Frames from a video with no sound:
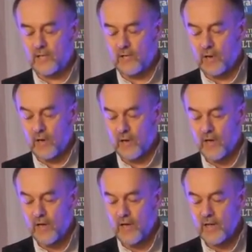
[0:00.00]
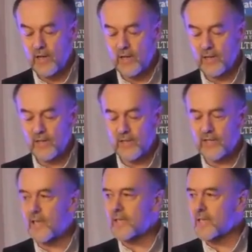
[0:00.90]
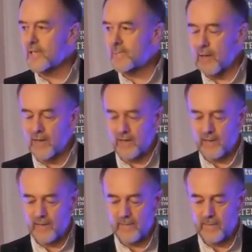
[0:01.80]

too long, suddenly spoke.